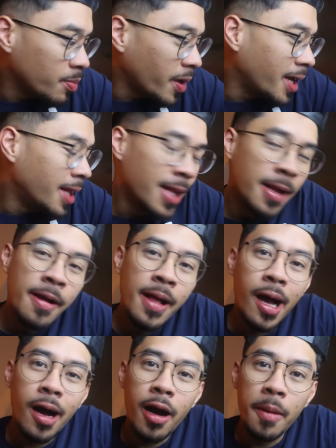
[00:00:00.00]
But
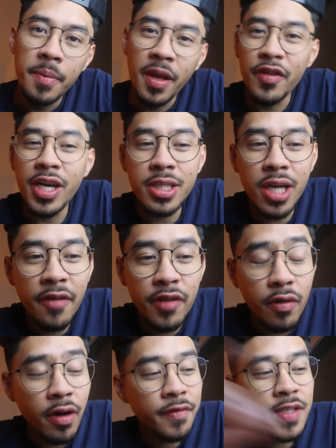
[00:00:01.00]
um, if you guys are
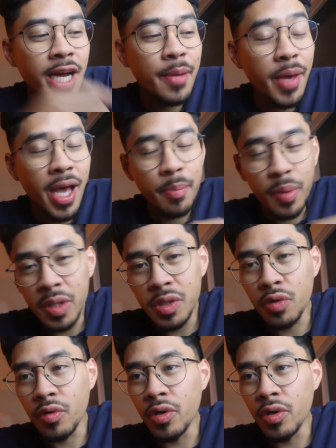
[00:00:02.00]
having a rough time, man, push